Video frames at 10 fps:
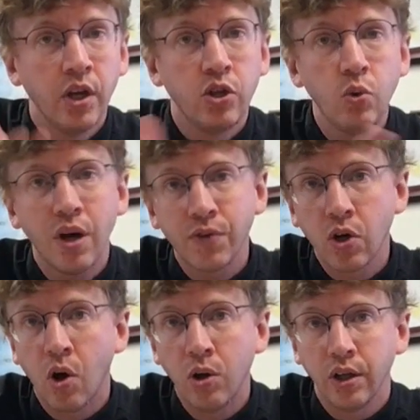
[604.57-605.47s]
You have a
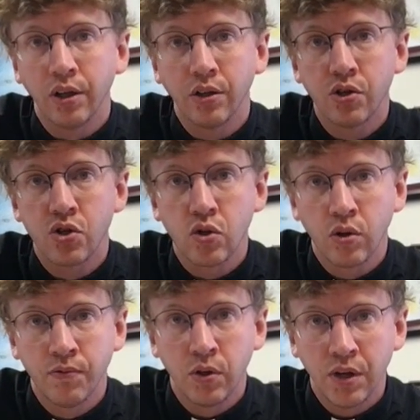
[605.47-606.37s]
calling to
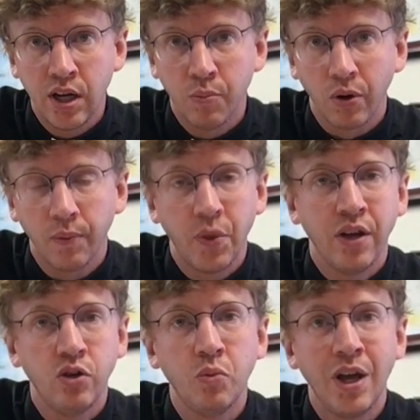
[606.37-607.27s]
serve your neighbor,
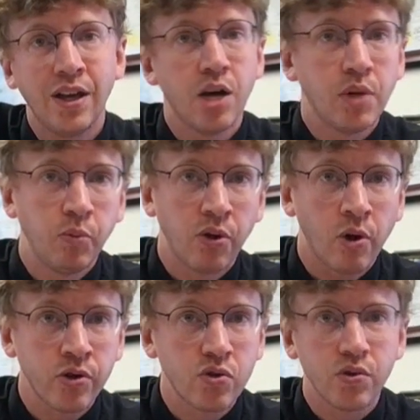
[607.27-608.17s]
and you may come up with
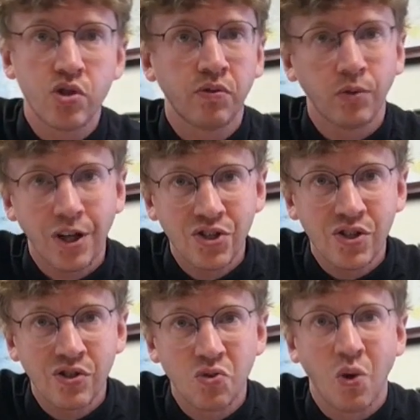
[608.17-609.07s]
all sorts of
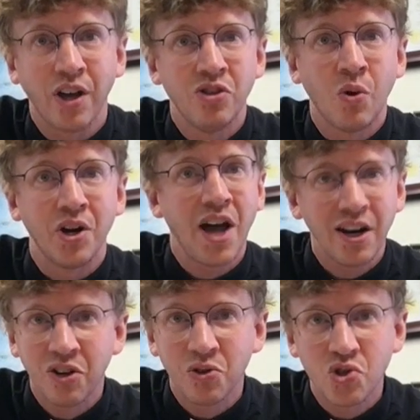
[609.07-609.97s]
reasons why you are
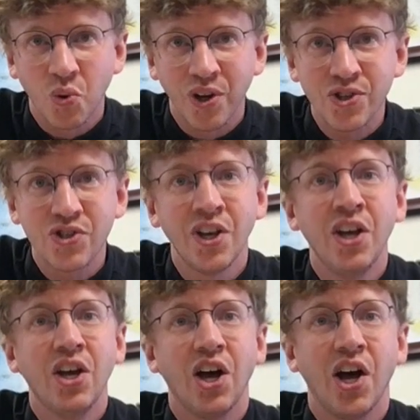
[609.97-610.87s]
not a good choice
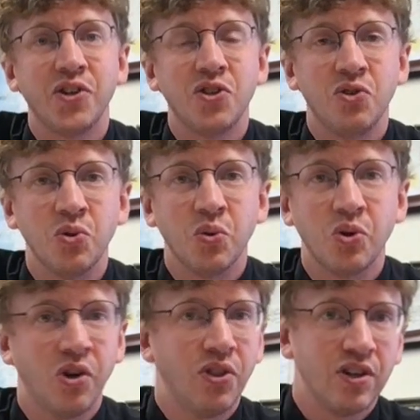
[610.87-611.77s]
uh, to do
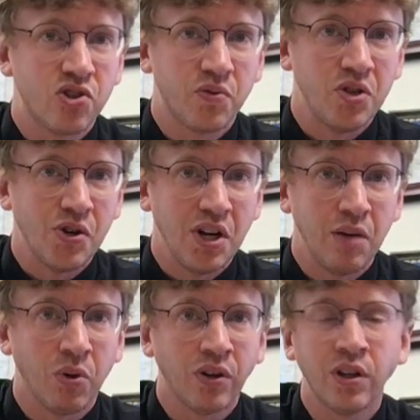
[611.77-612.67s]
good things for your
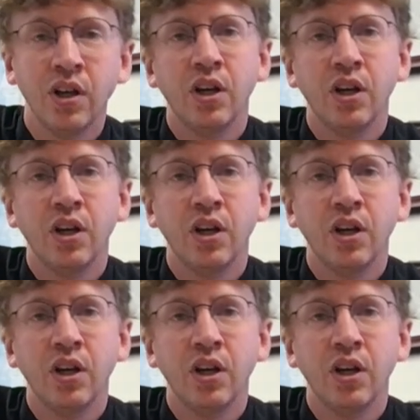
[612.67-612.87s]
neighbor.